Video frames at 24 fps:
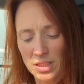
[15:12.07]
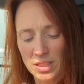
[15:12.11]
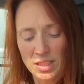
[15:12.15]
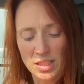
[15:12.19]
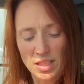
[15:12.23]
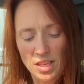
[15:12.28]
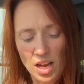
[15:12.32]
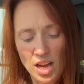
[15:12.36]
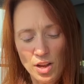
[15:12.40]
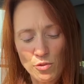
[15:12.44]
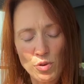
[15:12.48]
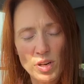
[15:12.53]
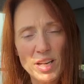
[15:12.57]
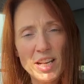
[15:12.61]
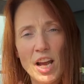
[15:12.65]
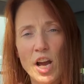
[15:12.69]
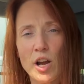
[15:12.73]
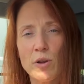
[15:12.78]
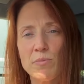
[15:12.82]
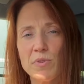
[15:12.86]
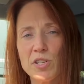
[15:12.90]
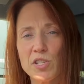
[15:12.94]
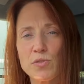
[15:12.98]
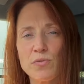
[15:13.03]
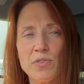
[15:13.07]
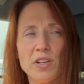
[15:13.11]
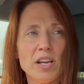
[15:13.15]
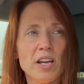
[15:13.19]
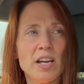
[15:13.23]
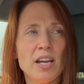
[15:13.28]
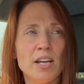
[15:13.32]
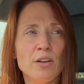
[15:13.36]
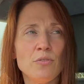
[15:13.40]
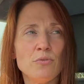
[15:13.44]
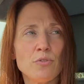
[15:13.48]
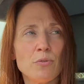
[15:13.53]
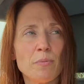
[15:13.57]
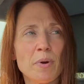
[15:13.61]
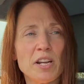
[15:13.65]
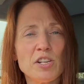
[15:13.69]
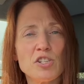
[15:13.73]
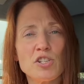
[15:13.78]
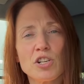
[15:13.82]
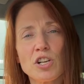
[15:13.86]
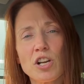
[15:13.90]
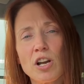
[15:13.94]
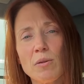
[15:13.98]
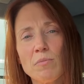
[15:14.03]
I really hope this
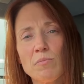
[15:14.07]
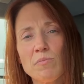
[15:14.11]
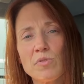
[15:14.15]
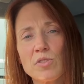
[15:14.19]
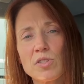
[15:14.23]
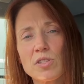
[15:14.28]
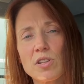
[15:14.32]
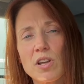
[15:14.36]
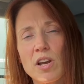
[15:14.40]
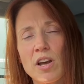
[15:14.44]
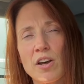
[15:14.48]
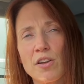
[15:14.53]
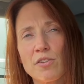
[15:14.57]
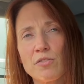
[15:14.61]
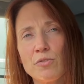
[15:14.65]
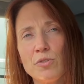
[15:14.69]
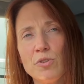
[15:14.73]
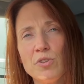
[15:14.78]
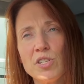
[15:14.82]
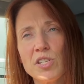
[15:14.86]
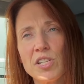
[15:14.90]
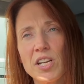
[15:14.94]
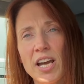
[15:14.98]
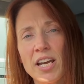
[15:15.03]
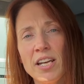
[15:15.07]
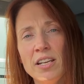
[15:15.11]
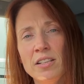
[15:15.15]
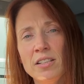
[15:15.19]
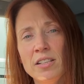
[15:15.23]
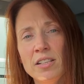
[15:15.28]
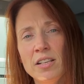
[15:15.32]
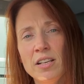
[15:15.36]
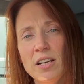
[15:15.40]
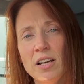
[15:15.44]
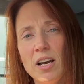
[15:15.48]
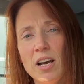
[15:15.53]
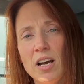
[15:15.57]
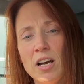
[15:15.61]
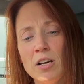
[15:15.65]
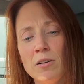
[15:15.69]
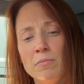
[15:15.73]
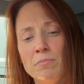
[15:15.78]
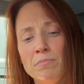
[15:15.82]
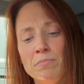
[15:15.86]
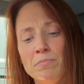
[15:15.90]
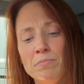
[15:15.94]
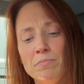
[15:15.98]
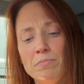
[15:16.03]
information comes through today.
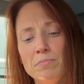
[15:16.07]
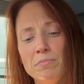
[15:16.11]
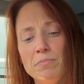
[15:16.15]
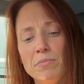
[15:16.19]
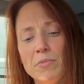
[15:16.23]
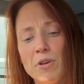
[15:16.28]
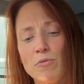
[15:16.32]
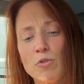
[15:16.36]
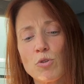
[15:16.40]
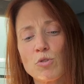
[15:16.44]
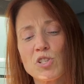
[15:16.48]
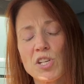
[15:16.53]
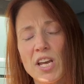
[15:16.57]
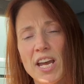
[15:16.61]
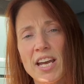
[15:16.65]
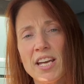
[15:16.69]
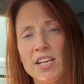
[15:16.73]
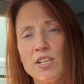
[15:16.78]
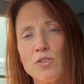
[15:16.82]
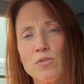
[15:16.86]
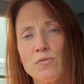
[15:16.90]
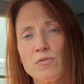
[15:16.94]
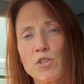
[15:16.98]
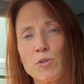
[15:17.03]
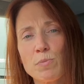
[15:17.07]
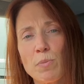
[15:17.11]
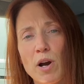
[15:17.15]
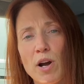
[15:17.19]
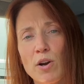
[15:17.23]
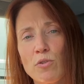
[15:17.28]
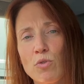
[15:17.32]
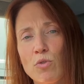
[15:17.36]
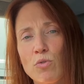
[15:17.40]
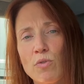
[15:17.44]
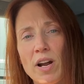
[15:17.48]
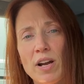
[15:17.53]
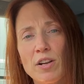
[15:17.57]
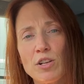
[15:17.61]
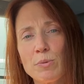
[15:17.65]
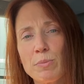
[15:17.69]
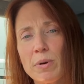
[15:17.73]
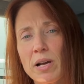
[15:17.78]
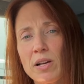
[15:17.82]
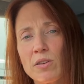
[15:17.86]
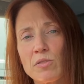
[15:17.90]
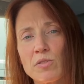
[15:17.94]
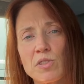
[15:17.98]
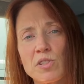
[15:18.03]
If you're scared of spiral
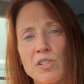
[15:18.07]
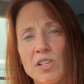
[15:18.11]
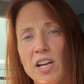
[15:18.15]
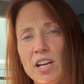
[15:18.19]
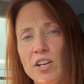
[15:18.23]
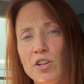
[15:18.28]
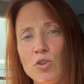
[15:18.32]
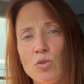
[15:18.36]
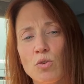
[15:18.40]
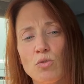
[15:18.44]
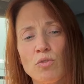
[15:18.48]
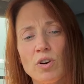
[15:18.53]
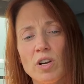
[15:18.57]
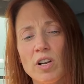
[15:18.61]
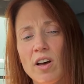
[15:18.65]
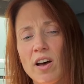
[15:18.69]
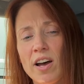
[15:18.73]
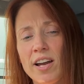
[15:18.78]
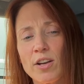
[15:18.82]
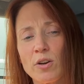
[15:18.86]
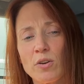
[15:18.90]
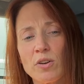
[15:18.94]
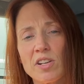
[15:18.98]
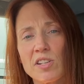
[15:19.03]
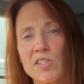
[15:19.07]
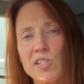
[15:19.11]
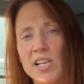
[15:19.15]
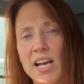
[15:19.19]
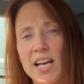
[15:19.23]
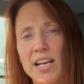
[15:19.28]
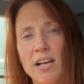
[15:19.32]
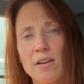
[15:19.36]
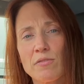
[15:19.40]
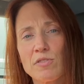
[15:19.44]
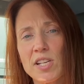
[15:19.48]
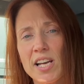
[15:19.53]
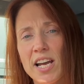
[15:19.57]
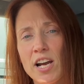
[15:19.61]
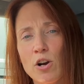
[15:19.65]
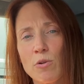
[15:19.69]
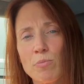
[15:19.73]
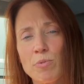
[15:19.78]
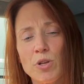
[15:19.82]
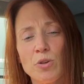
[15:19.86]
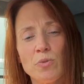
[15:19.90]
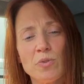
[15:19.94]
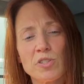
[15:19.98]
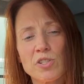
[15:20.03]
roundabouts and you're relying on a sat-nav to
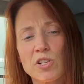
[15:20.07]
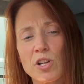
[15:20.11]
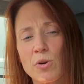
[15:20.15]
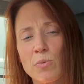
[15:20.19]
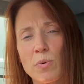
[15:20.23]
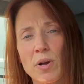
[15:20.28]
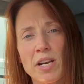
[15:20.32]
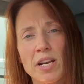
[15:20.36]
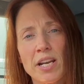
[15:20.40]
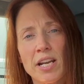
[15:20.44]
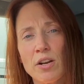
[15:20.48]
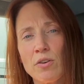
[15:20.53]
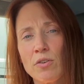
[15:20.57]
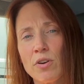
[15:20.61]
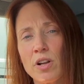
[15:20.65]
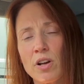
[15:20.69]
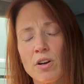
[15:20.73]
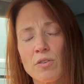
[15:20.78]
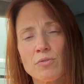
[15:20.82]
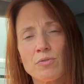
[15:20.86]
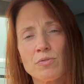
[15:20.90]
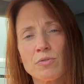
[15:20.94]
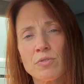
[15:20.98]
help you, it's nowhere near enough.